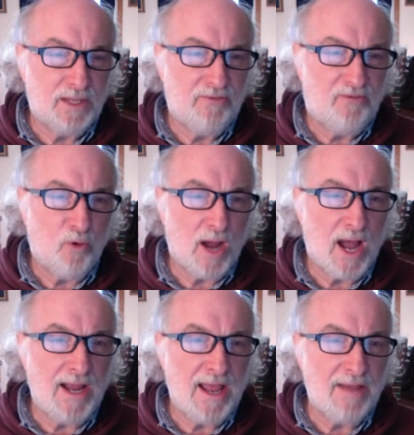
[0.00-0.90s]
For
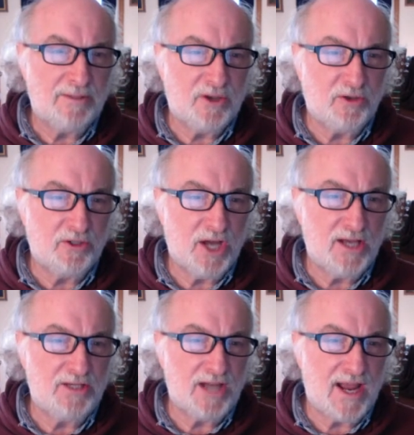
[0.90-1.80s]
I am as our
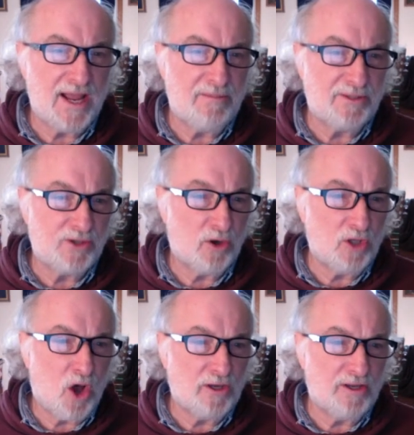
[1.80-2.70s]
judge, I am as our
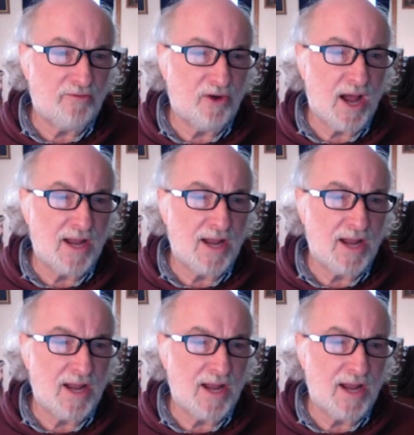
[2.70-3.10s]
lawgiver,